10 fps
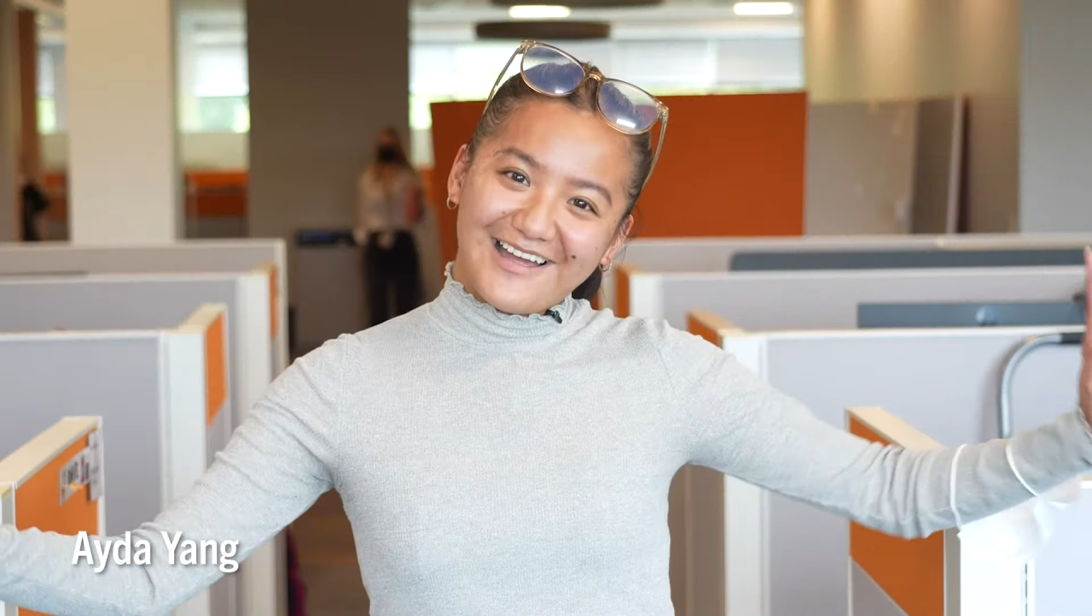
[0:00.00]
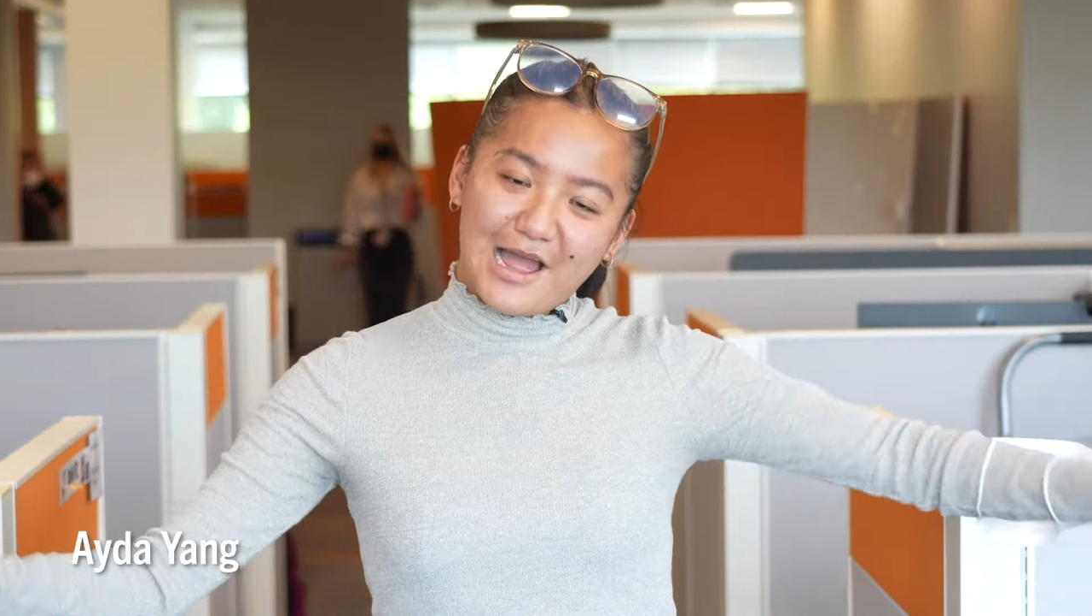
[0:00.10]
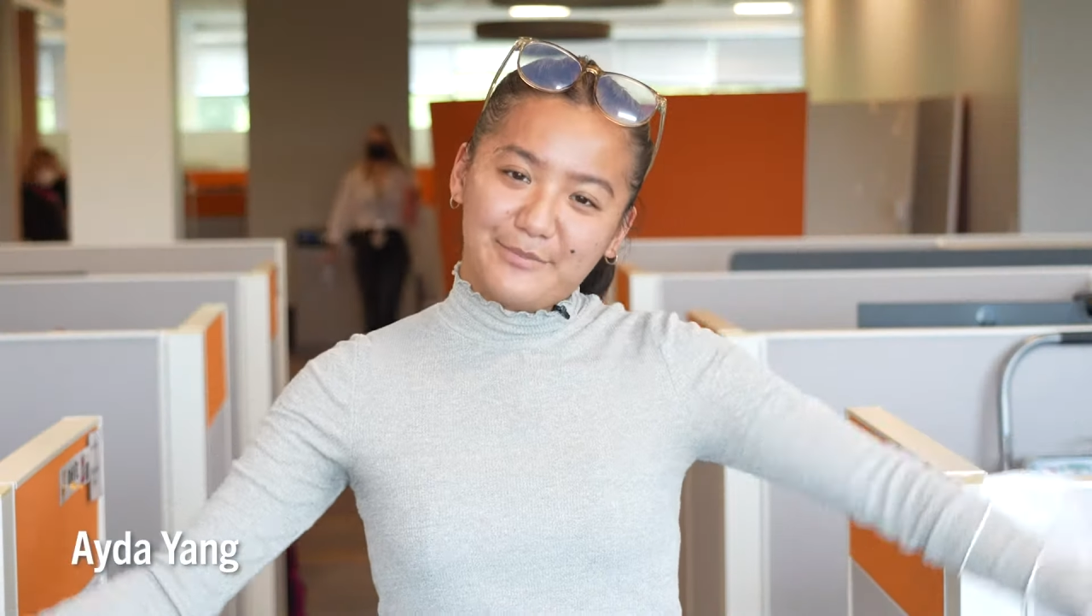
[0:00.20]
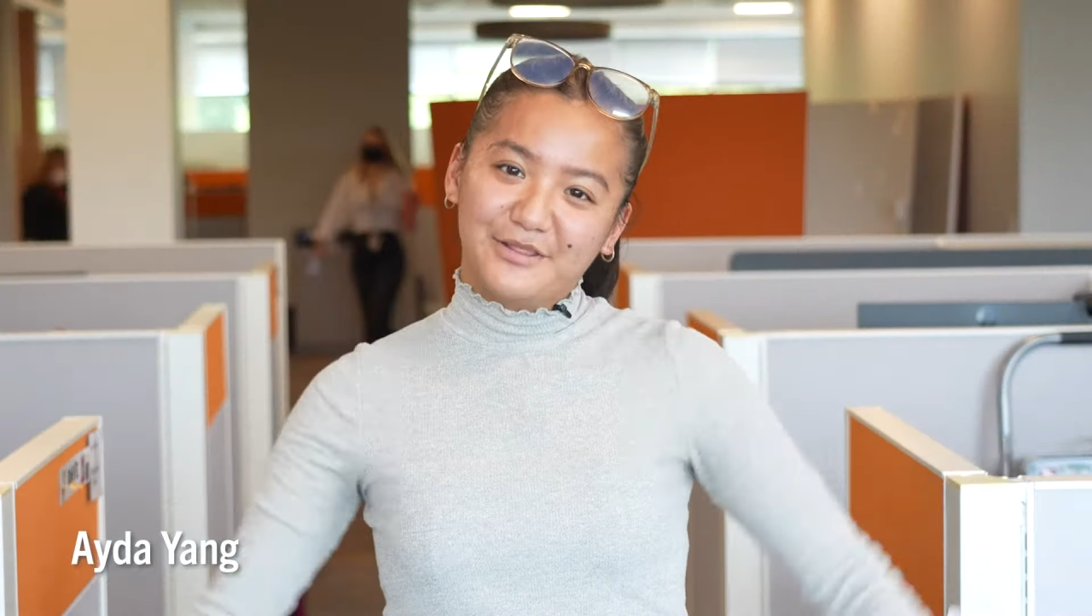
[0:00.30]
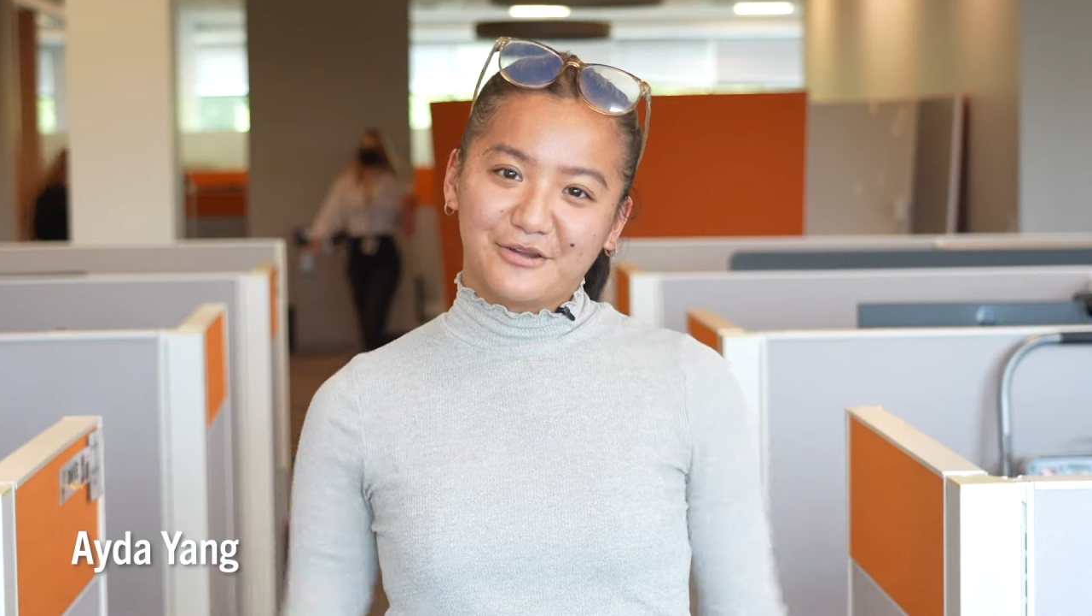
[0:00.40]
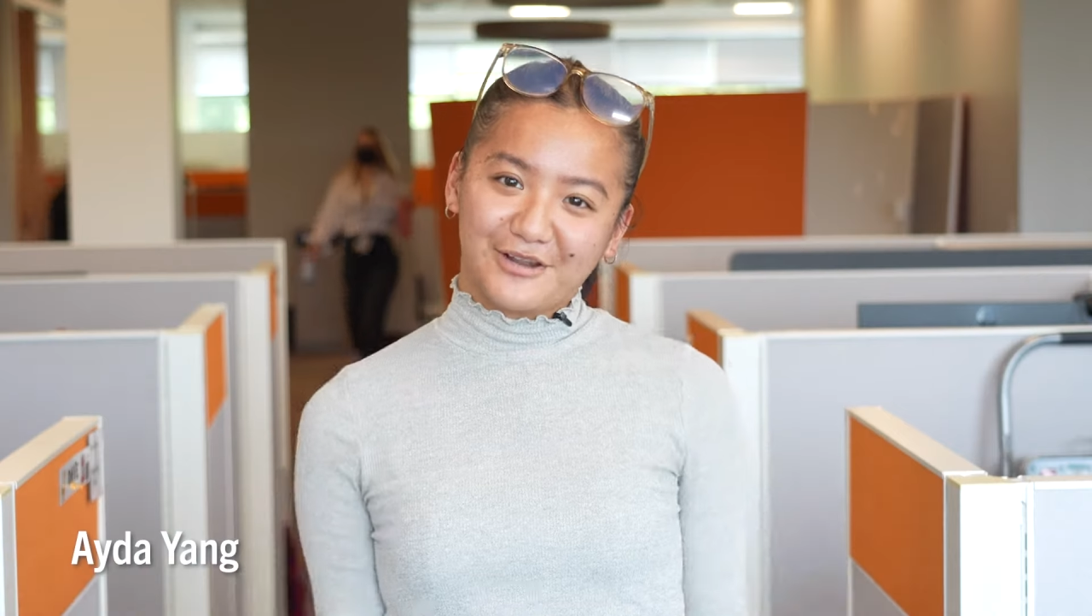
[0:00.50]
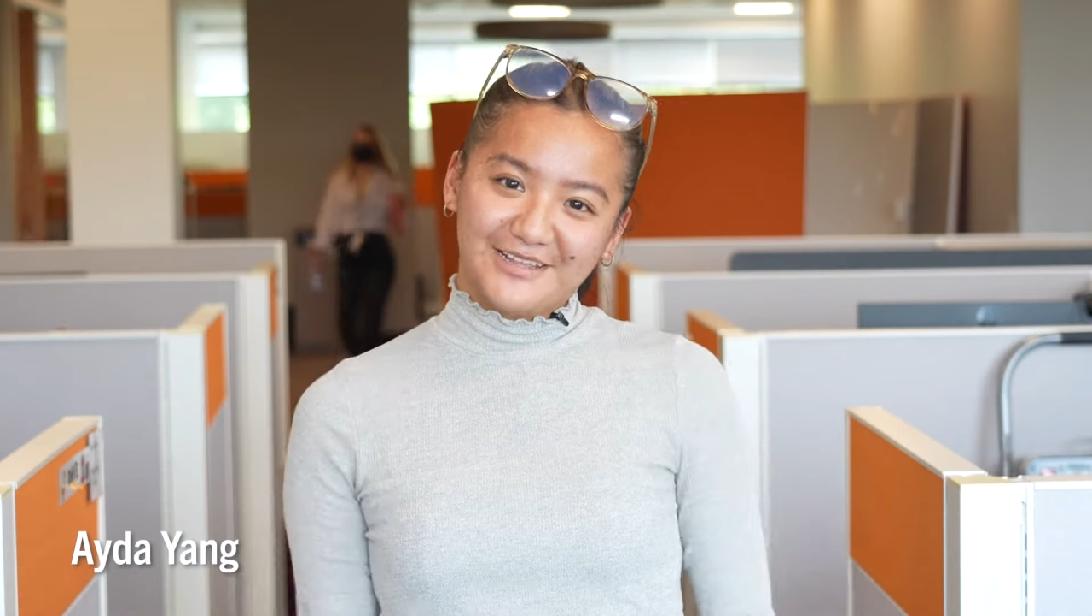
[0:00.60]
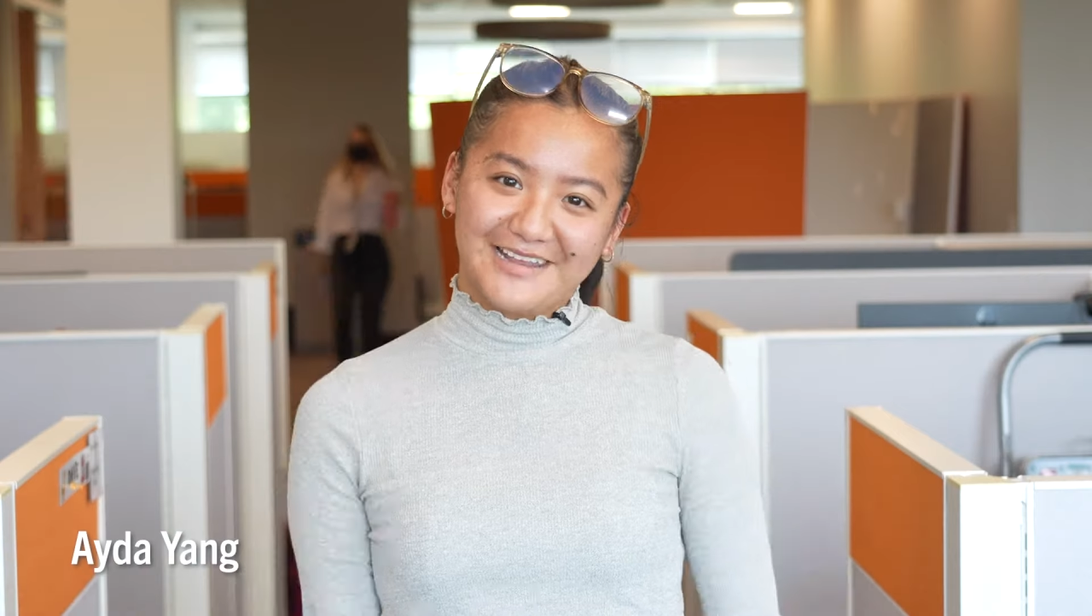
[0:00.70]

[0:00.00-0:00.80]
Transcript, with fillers: Happy 30th